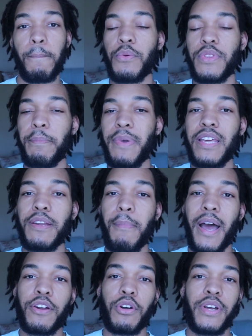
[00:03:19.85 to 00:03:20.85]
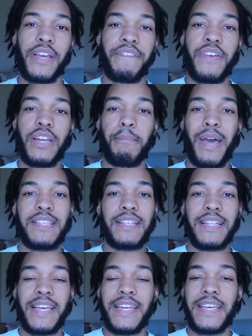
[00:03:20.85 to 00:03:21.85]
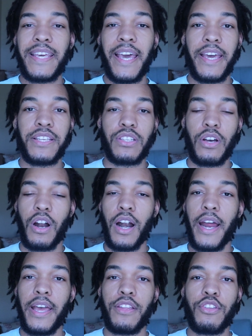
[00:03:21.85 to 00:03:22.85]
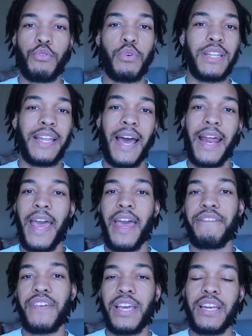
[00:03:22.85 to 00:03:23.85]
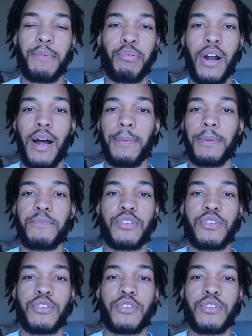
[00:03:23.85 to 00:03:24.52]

So with it being a micro, it can fit in basically any case, all right? You will not have any problem.